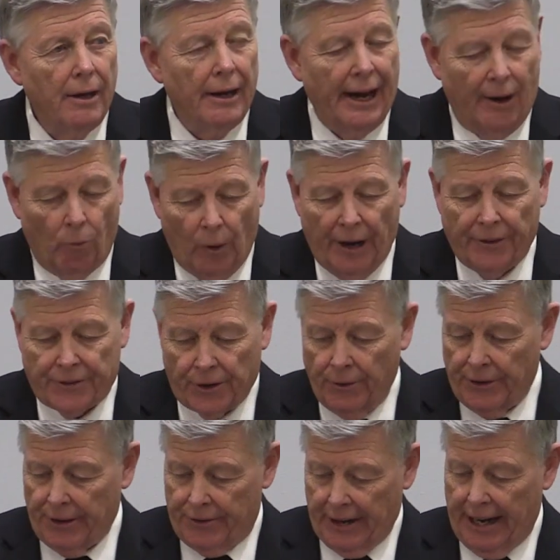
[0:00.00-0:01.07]
and went through
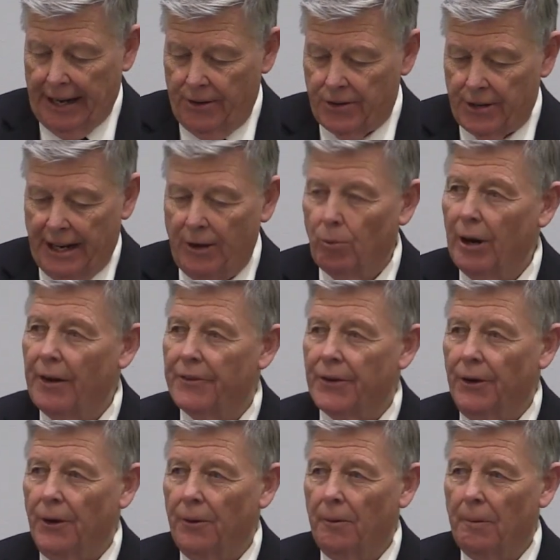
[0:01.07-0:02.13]
the things he went
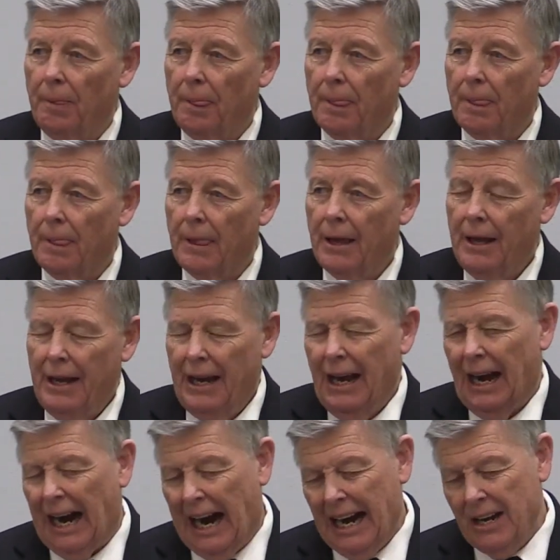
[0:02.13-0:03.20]
through.
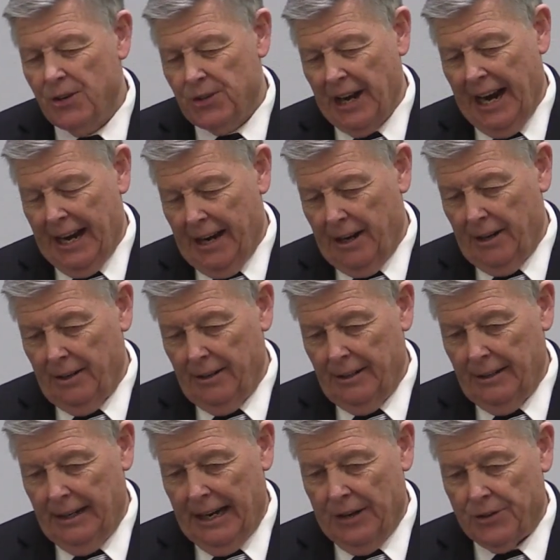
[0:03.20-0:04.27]
Isaiah
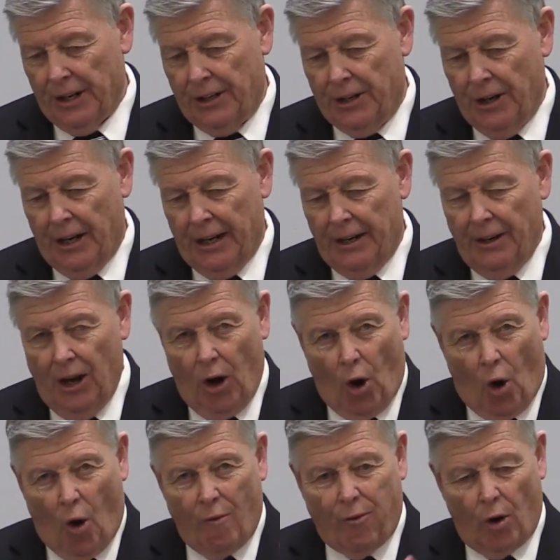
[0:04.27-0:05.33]
is a good
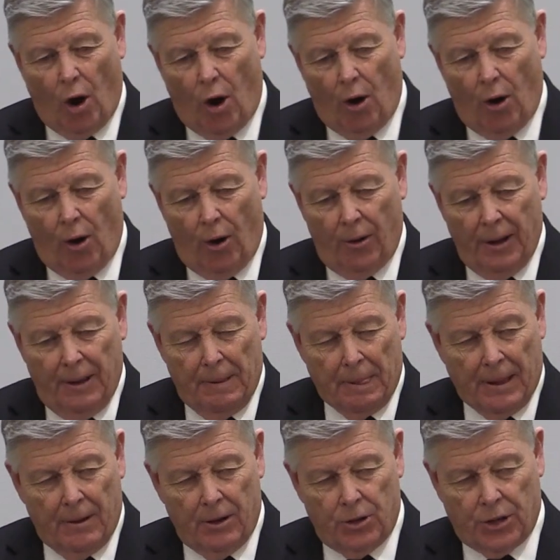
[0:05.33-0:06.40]
overall
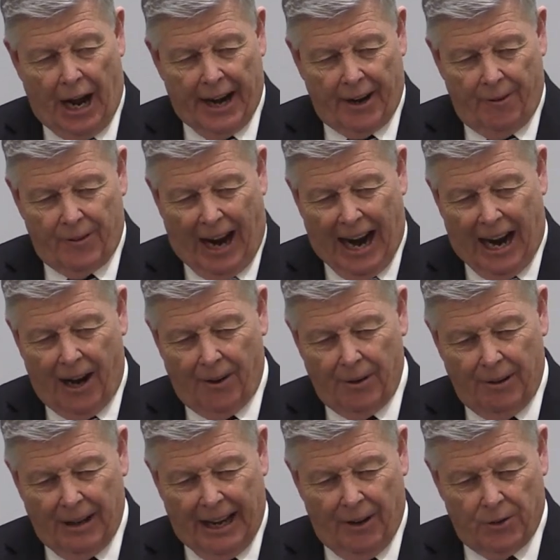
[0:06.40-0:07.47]
shot
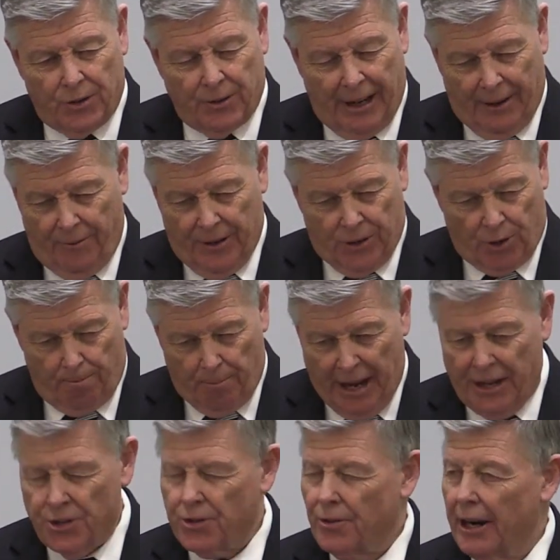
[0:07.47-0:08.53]
of his
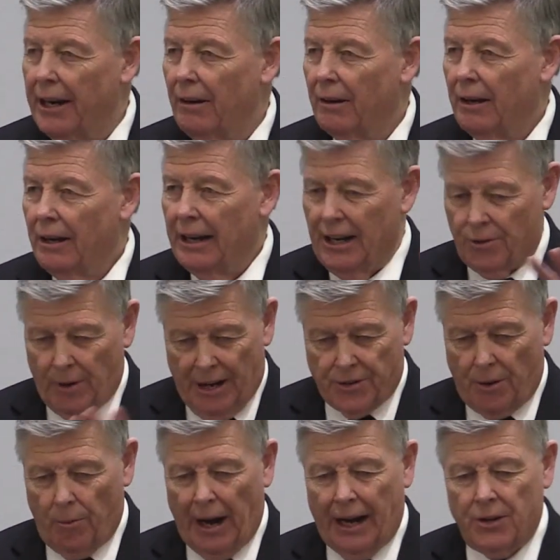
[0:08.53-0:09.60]
ministry, his
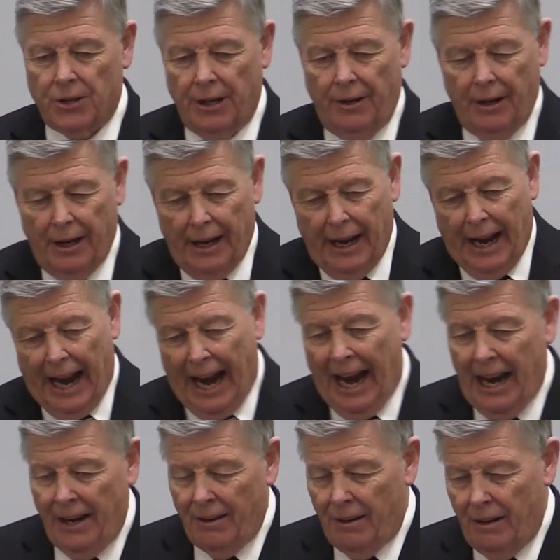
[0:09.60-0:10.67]
resurrection,
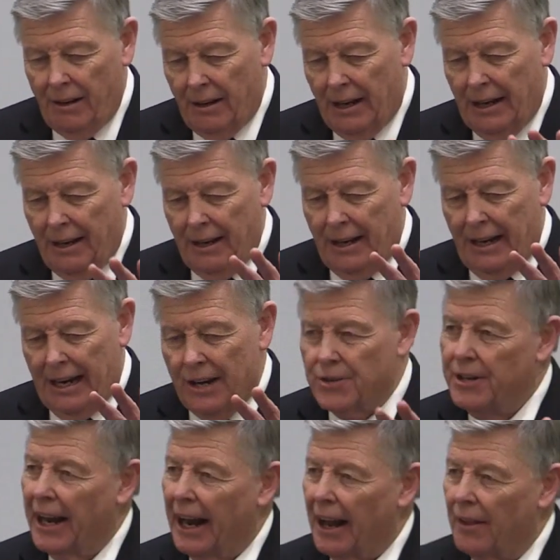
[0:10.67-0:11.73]
and his
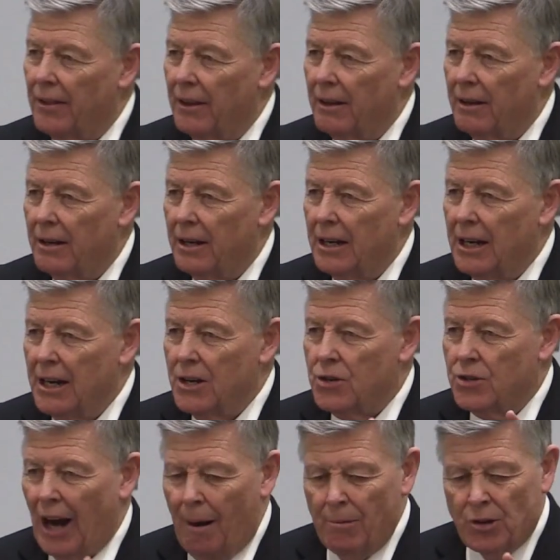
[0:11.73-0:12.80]
death.
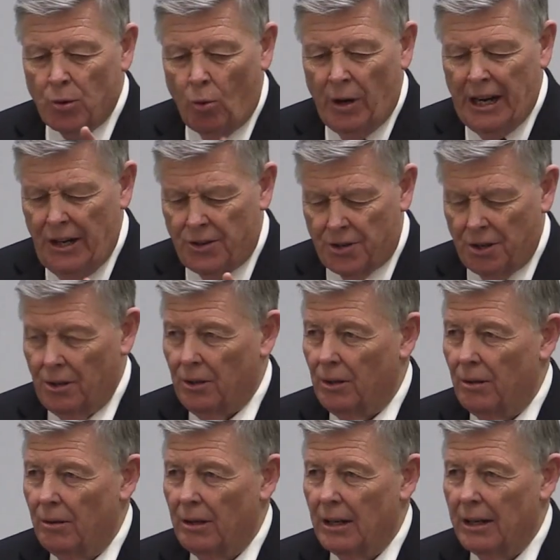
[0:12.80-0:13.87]
Psalm 22